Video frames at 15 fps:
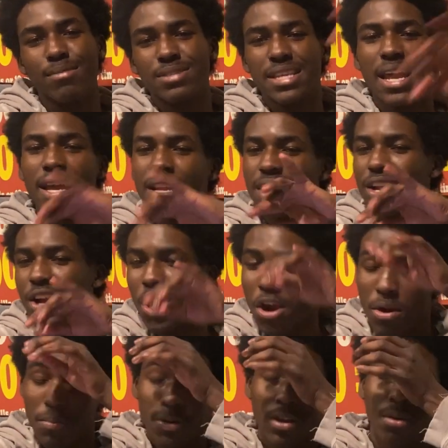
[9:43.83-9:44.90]
ahead of the
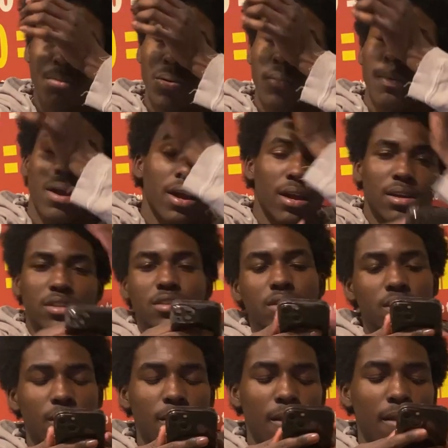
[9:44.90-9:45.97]
curve a little bit, bro. Know
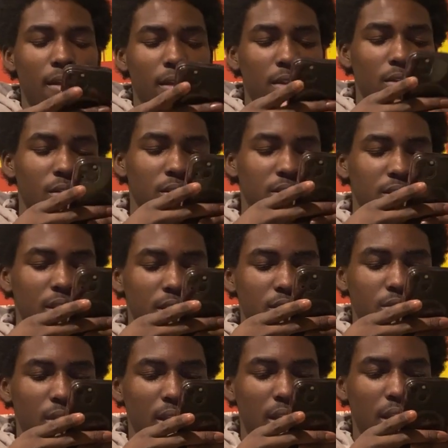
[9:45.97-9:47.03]
what I'm saying?
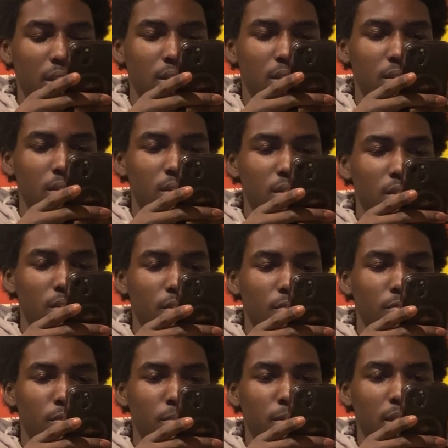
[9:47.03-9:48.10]
So I got to,
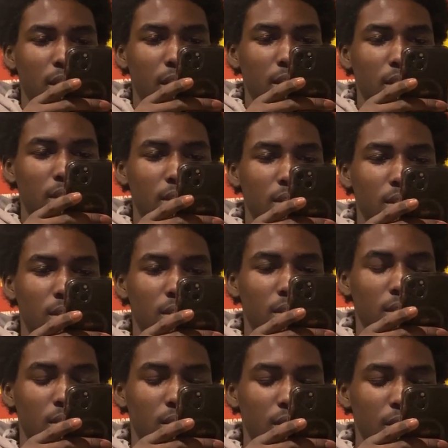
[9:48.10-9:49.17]
feel me, lock in.
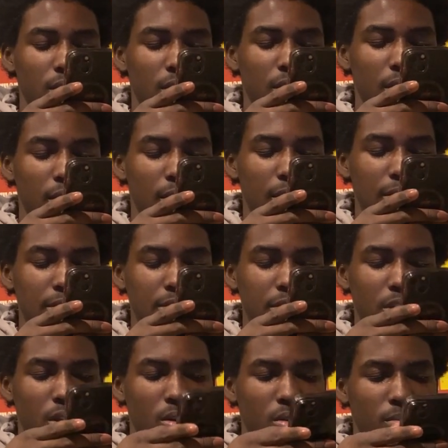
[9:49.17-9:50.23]

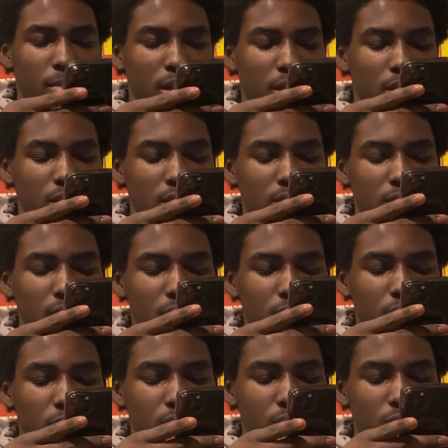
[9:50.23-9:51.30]
Oh my goodness, that
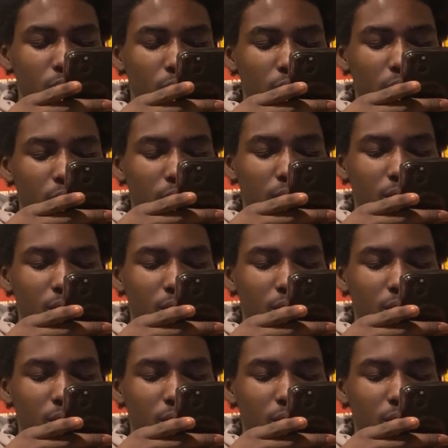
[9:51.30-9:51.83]
was too short.